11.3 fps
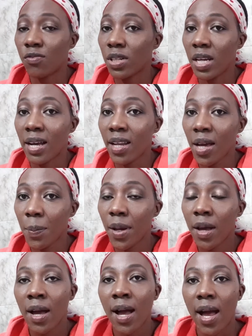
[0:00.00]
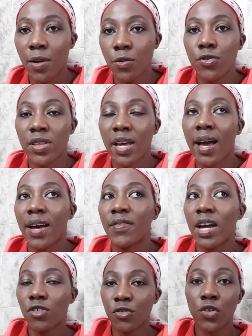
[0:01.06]
really add up. I would rather have
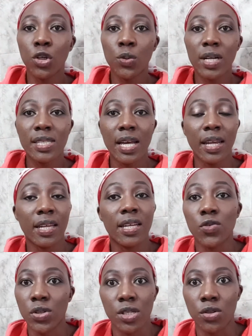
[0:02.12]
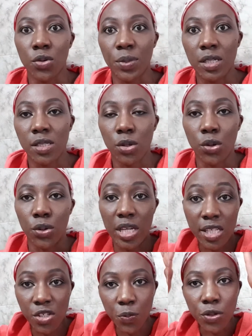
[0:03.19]
100 followers and I get 20 comments on
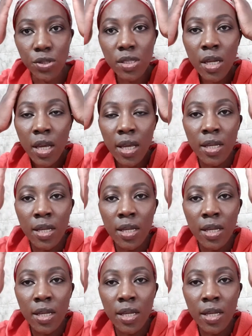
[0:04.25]
each post.